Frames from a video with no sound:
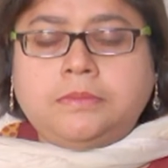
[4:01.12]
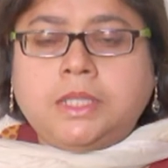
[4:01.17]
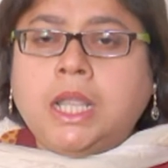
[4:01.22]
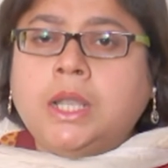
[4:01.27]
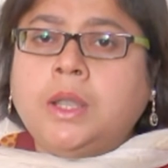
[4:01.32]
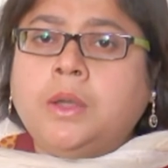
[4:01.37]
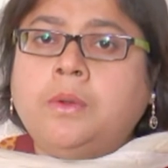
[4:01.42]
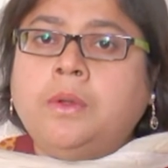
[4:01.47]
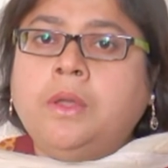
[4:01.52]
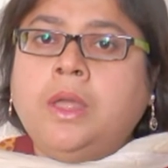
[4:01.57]

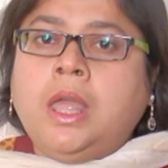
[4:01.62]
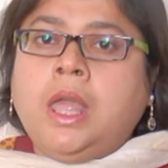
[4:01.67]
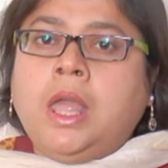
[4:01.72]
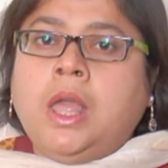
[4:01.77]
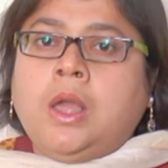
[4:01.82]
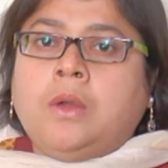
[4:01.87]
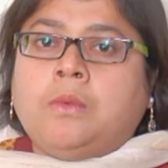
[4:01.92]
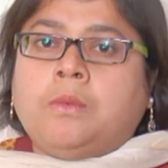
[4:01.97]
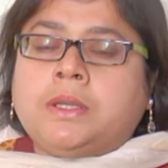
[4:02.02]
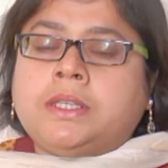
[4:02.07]
Now,
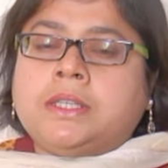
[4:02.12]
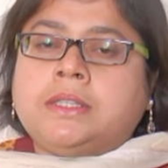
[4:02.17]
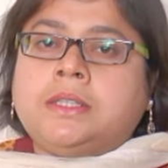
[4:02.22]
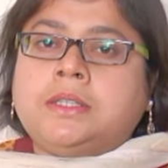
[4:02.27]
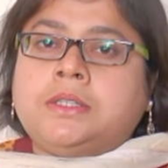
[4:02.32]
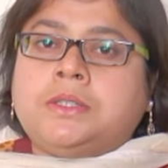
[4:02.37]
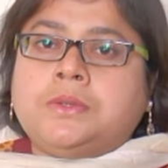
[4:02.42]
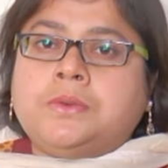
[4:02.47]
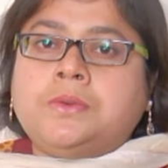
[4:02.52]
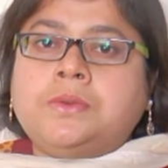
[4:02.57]
what are
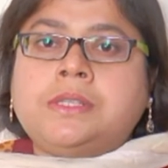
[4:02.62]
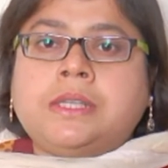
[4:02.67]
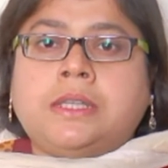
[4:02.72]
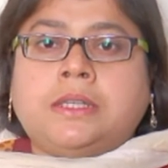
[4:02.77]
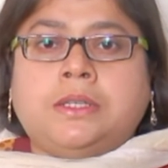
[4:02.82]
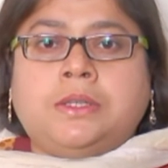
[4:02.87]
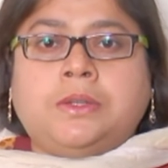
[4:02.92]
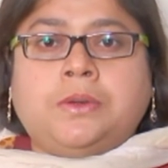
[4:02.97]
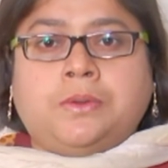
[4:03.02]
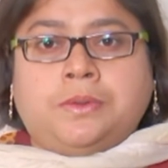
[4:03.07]
the do's
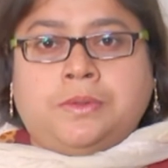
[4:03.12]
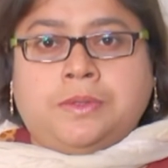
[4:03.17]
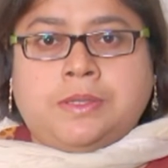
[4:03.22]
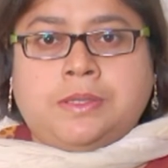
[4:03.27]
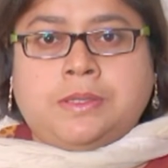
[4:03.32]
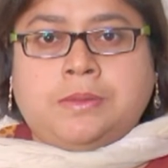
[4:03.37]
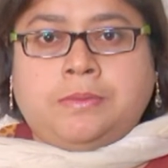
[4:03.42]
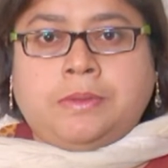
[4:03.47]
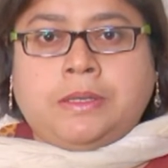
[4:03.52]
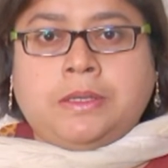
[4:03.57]
and
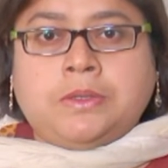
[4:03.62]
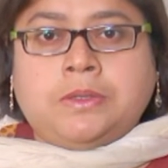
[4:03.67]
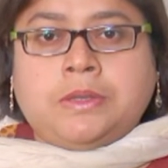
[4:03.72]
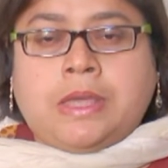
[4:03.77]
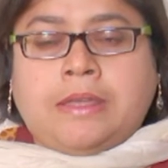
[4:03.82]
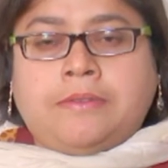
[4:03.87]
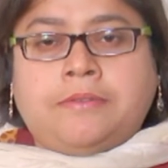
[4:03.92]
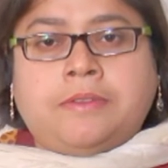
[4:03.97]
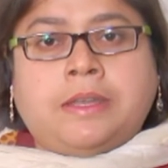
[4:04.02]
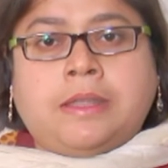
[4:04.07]
don'ts when you
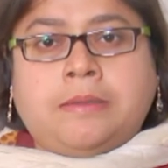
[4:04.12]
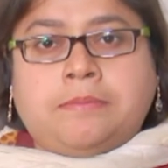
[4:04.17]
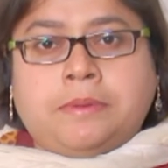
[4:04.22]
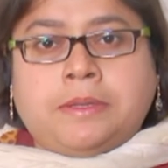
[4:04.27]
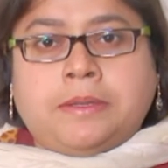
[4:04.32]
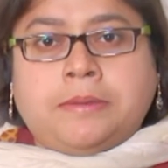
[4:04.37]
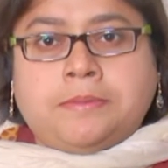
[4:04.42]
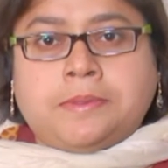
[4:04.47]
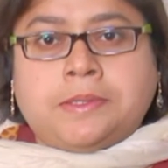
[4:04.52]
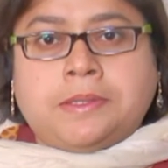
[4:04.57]
have an
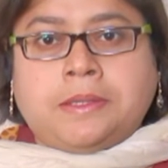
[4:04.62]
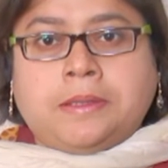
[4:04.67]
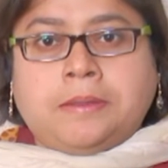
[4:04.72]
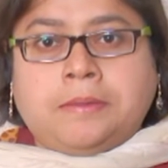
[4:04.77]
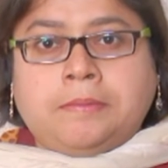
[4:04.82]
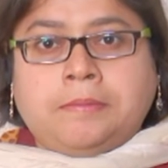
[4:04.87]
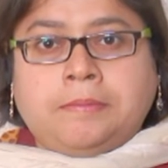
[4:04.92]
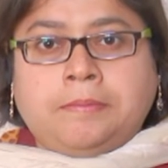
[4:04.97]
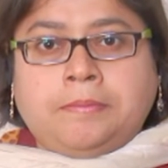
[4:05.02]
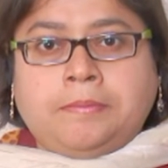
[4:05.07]
epilepsy?
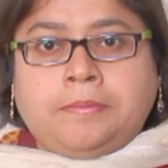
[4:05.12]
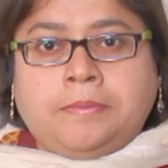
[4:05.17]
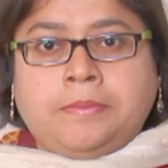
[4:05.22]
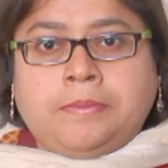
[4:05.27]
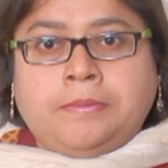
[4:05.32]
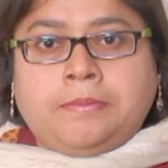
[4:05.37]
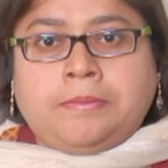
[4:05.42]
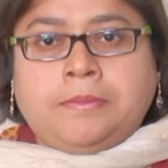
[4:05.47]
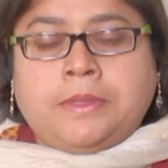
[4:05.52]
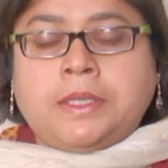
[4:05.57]

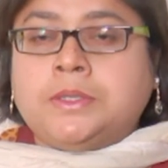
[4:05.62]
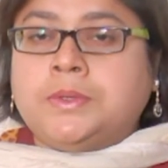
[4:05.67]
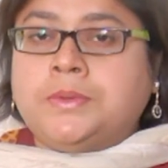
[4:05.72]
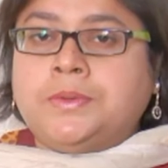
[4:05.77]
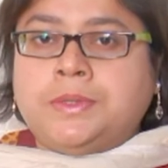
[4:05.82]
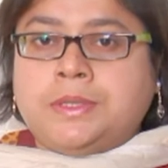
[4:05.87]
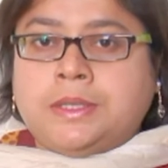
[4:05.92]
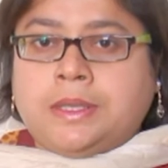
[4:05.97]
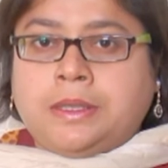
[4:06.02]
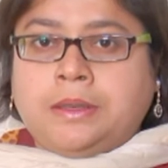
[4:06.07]
The
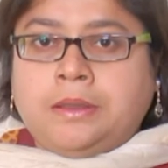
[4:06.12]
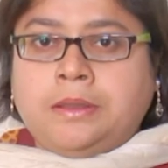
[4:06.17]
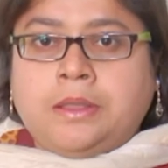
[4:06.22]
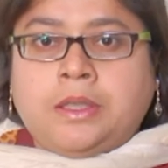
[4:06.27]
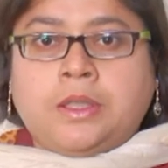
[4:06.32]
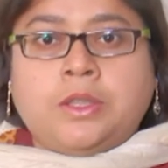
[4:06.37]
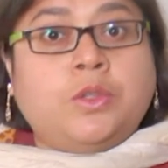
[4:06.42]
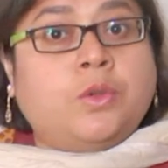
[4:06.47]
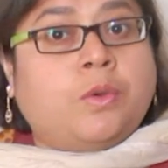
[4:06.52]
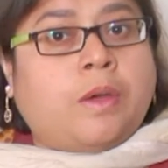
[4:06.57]
do's are,
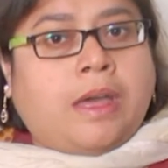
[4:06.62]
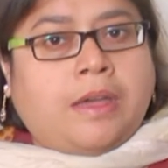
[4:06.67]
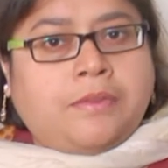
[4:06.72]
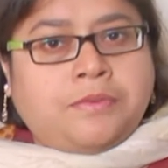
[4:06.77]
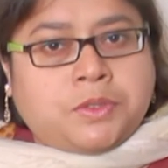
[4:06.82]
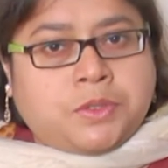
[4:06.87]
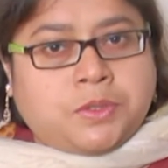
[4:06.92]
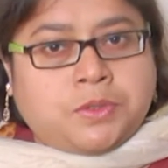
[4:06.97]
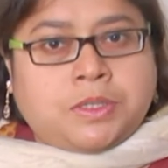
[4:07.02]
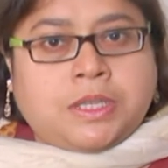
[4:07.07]
you
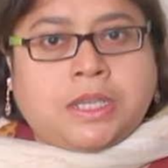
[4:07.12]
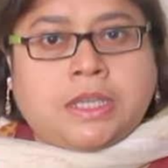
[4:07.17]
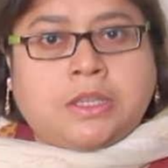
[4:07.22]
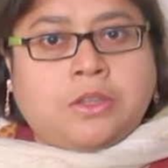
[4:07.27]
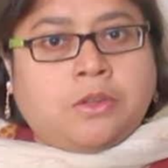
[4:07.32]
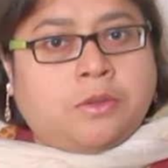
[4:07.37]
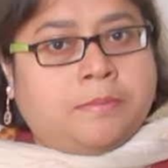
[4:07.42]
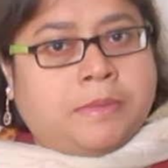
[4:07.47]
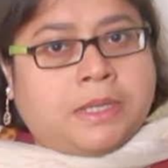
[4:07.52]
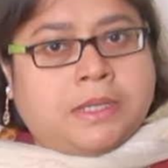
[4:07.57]
have to
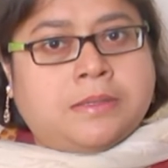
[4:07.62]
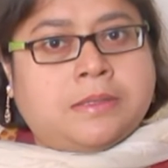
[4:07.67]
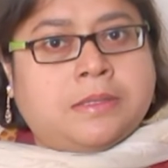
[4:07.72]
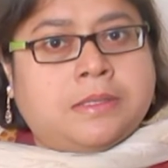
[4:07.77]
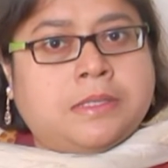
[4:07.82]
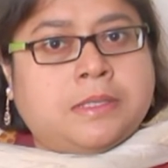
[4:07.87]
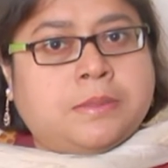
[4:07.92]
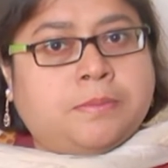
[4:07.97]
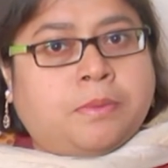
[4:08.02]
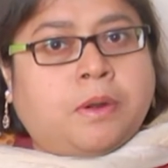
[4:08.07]
take your
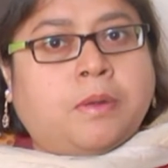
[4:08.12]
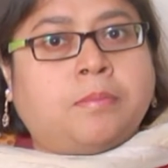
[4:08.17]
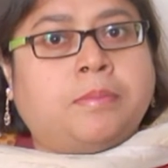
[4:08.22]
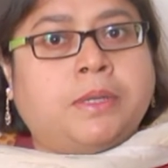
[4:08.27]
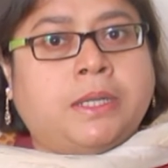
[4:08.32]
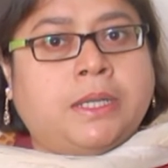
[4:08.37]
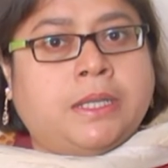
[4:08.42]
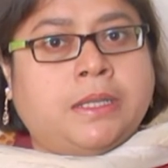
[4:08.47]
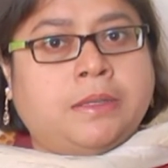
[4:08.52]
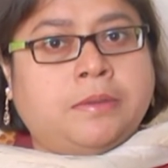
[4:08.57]
medicines
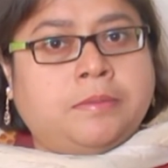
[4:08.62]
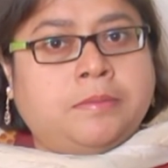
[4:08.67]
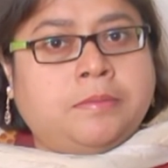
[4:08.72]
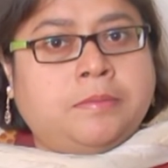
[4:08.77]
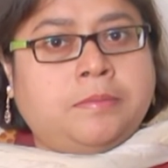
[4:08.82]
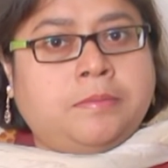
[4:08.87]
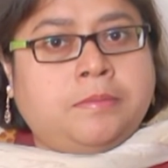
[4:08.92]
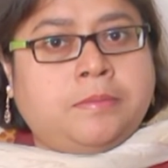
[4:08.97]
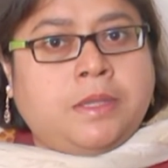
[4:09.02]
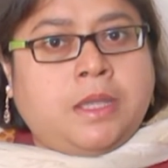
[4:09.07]
properly.
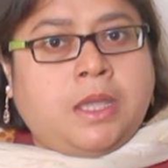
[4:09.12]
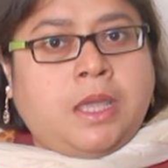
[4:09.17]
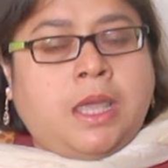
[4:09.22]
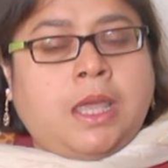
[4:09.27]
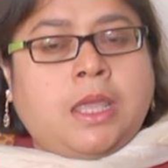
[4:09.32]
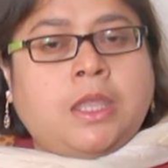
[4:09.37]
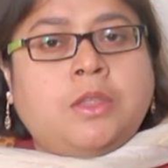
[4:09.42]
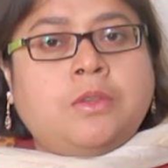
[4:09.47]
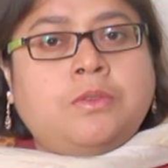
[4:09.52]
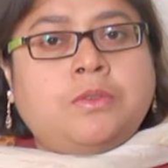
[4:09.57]

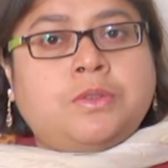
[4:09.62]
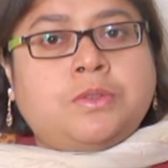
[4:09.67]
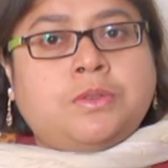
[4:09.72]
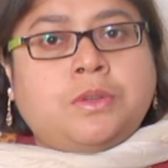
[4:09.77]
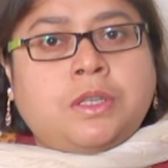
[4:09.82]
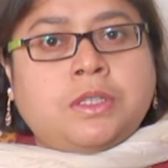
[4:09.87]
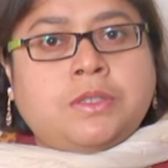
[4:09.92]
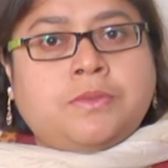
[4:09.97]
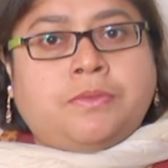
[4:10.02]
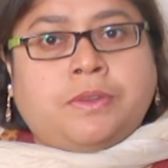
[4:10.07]
You do
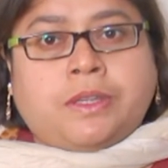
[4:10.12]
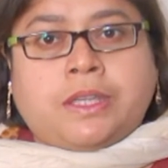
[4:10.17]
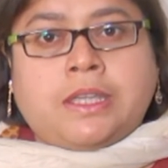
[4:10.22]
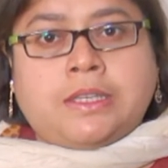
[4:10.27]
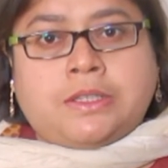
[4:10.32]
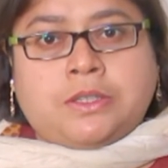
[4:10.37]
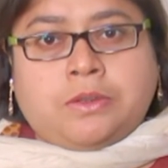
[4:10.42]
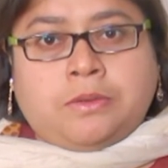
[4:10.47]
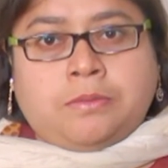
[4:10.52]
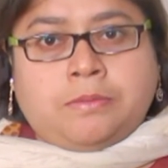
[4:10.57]
not
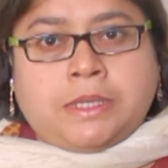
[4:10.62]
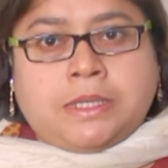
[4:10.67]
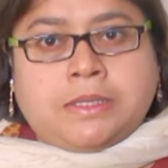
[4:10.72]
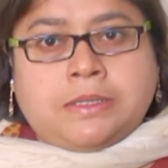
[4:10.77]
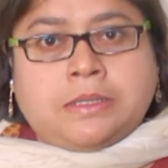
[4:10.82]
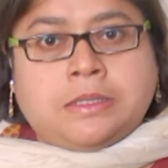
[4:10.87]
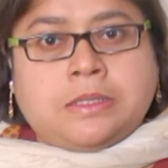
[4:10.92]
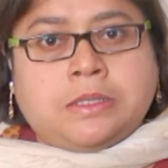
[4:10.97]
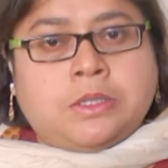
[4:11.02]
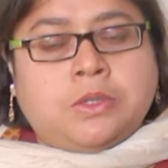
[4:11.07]
forget your
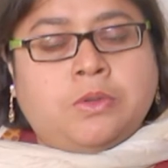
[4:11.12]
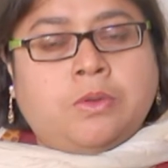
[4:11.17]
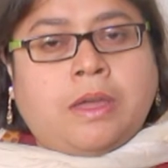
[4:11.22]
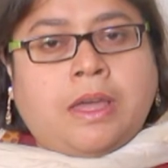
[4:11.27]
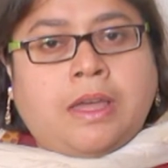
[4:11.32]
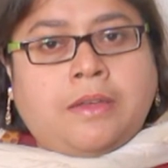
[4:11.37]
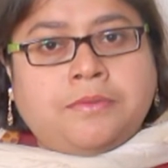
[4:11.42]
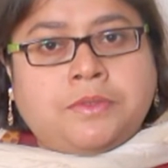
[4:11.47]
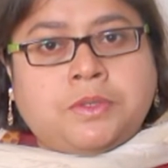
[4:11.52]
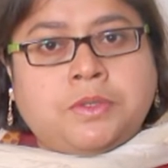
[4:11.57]
medicines. You
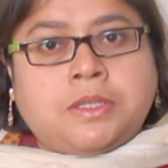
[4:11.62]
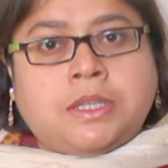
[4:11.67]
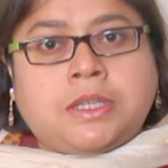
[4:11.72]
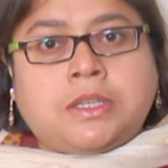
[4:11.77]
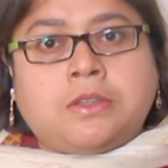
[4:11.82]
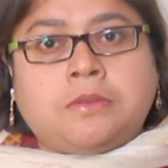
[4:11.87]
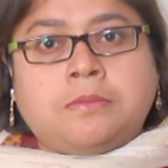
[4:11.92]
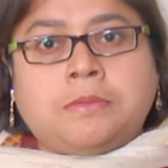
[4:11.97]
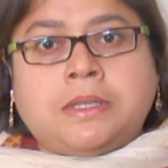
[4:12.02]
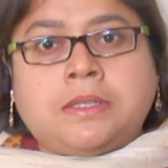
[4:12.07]
have to
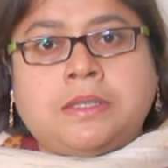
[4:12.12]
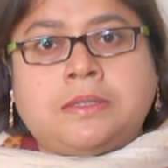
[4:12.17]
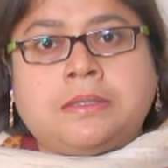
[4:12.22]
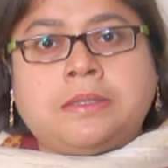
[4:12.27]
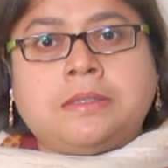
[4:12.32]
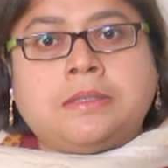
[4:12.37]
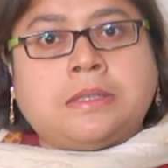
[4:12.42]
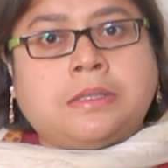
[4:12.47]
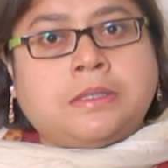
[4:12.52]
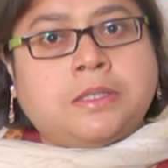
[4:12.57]
take your
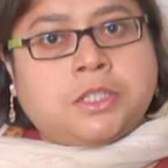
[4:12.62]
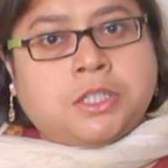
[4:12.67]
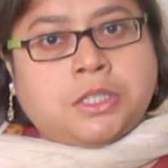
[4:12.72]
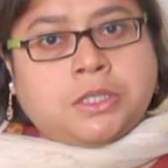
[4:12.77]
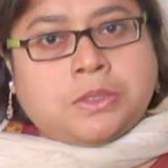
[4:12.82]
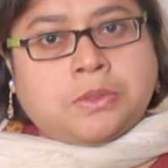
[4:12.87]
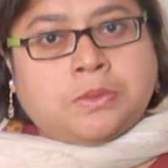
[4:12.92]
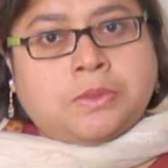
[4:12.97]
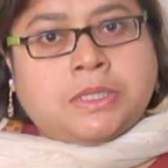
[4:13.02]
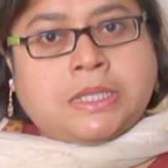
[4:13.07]
medicines at the
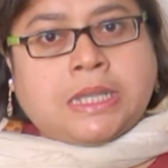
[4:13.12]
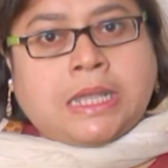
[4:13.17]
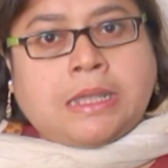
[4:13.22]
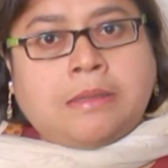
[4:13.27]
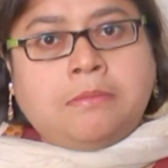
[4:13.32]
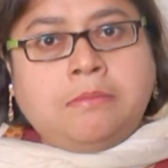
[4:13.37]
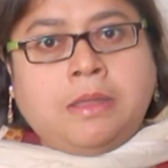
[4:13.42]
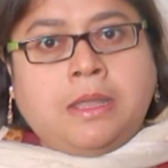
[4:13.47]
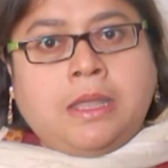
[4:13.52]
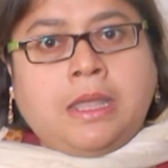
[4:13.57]
scheduled
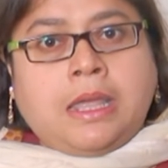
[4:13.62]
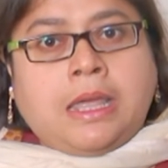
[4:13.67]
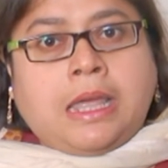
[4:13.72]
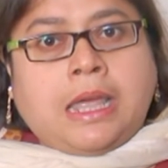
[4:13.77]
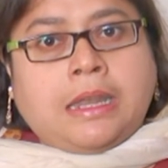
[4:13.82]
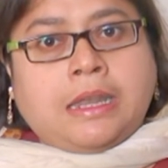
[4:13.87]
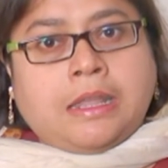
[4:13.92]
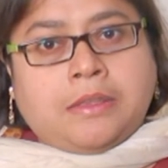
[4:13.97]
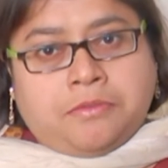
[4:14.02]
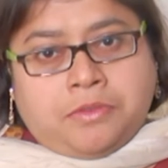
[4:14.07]
time
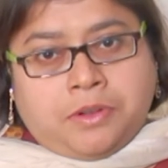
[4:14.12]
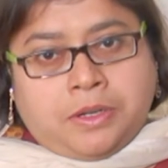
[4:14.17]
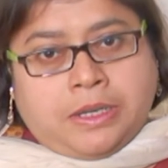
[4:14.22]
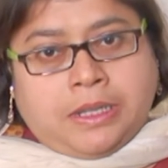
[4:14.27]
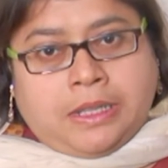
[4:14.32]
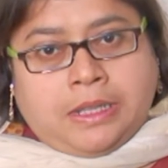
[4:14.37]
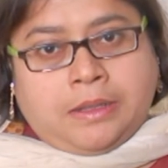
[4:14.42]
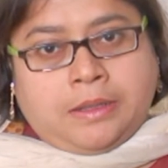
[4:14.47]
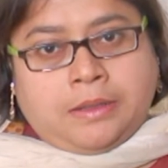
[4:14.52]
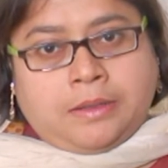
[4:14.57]
and every
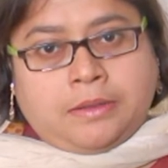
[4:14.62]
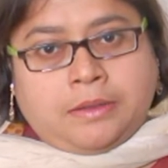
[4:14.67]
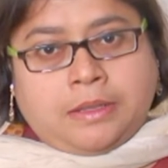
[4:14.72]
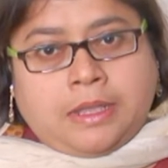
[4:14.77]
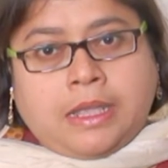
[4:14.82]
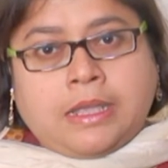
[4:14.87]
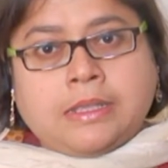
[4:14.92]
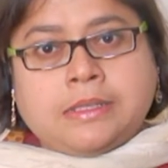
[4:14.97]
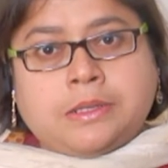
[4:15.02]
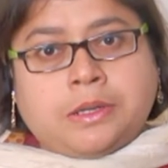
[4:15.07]
day
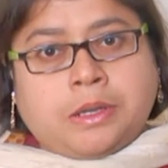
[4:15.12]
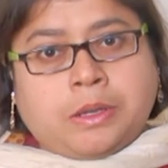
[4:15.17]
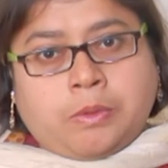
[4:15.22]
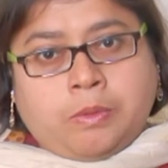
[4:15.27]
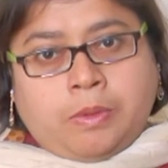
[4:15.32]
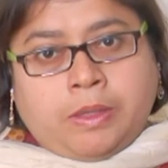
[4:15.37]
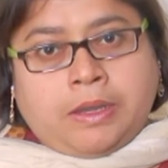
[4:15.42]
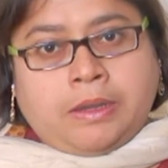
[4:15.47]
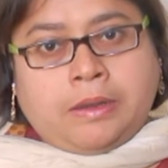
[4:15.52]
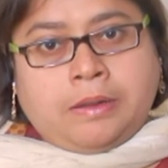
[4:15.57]
as
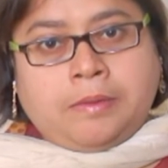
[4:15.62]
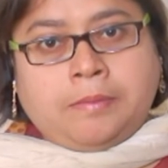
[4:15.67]
required.